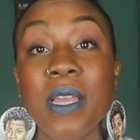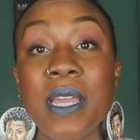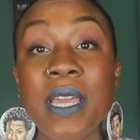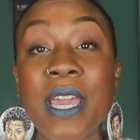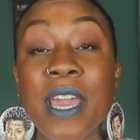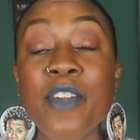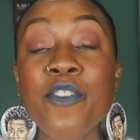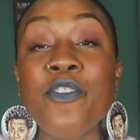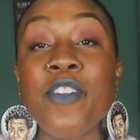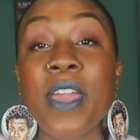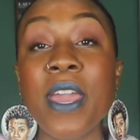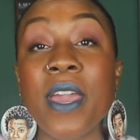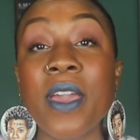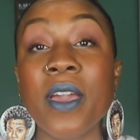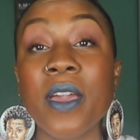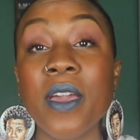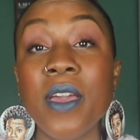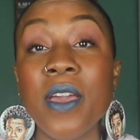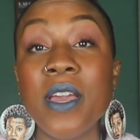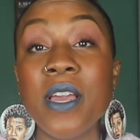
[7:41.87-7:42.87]

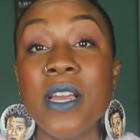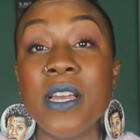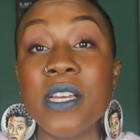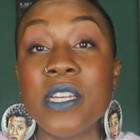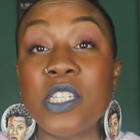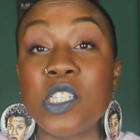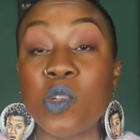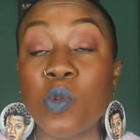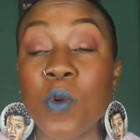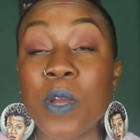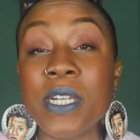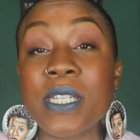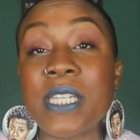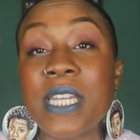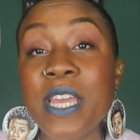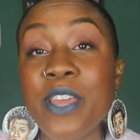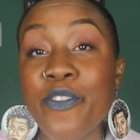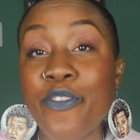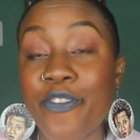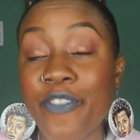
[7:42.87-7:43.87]
giving
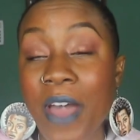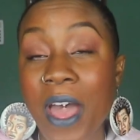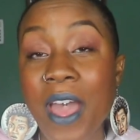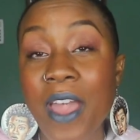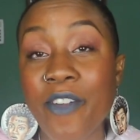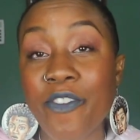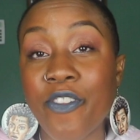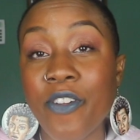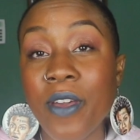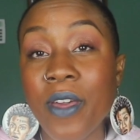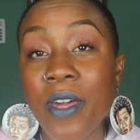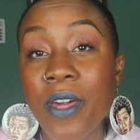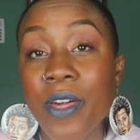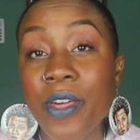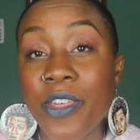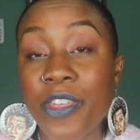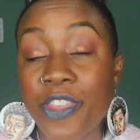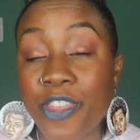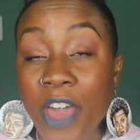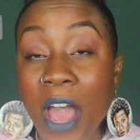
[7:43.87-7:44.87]

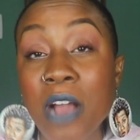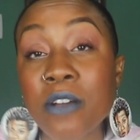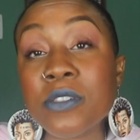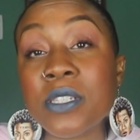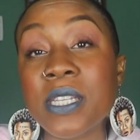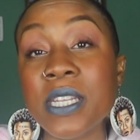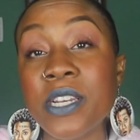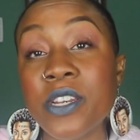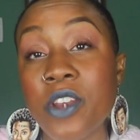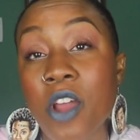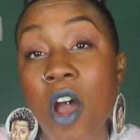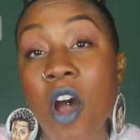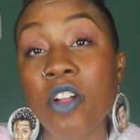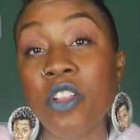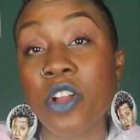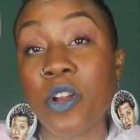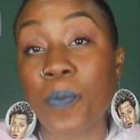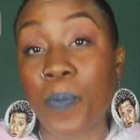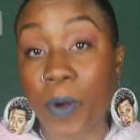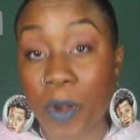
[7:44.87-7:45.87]

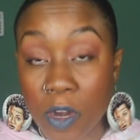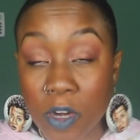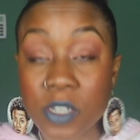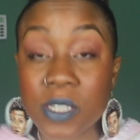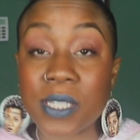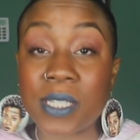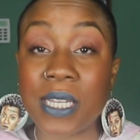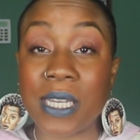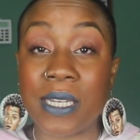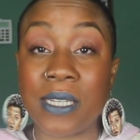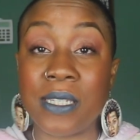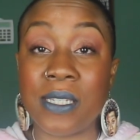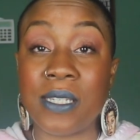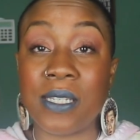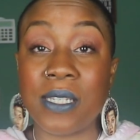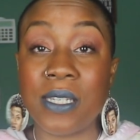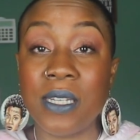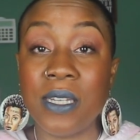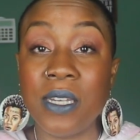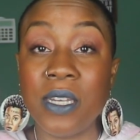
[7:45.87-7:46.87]
$25,000
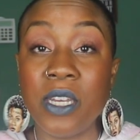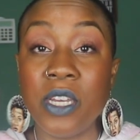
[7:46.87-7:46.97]
purses